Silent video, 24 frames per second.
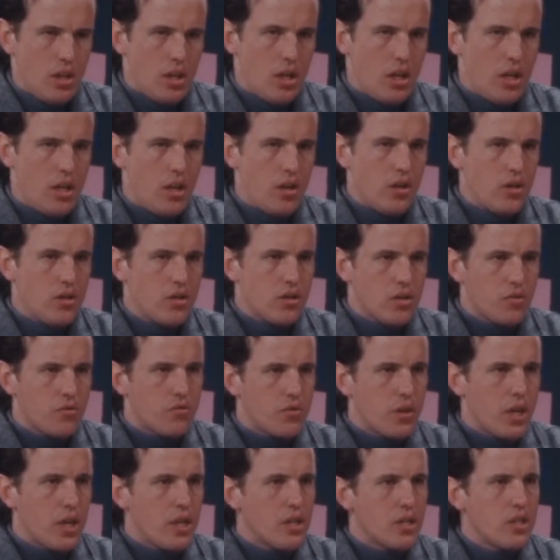hears or
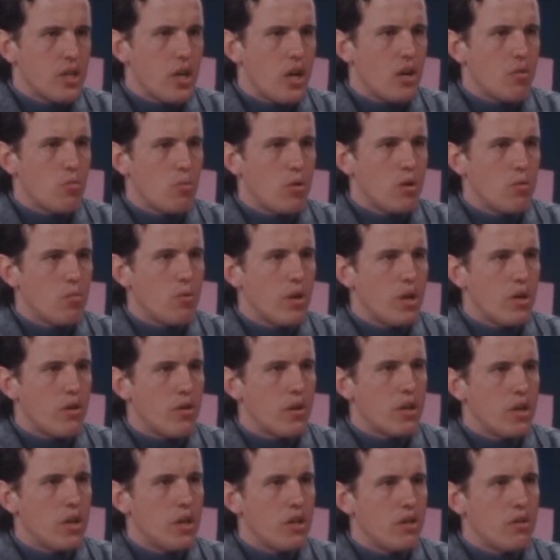finds out one way or
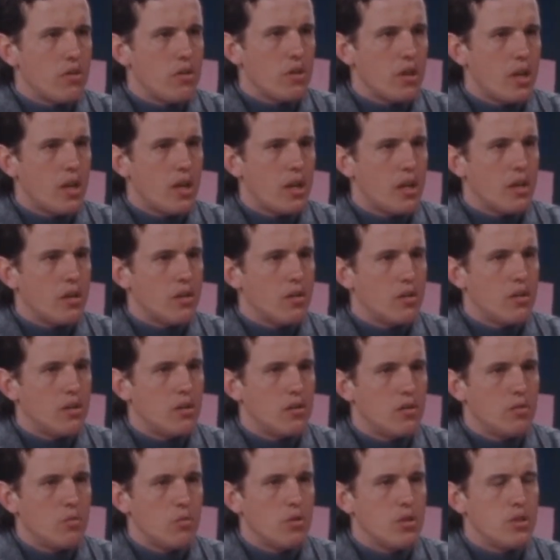another that
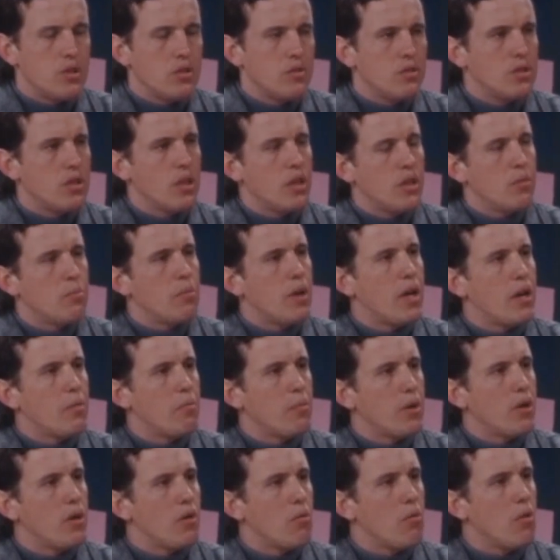what you said about
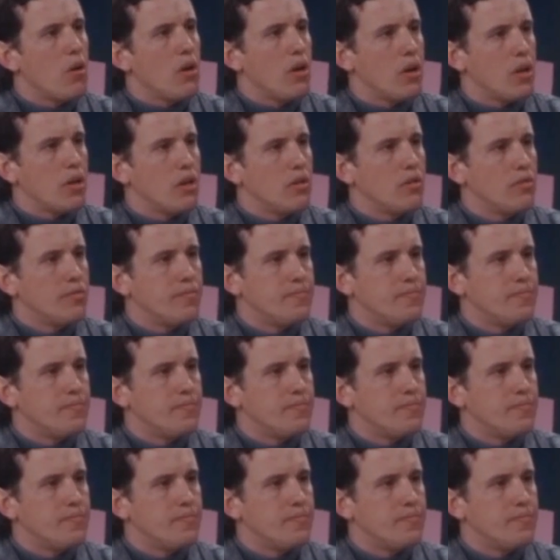marijuana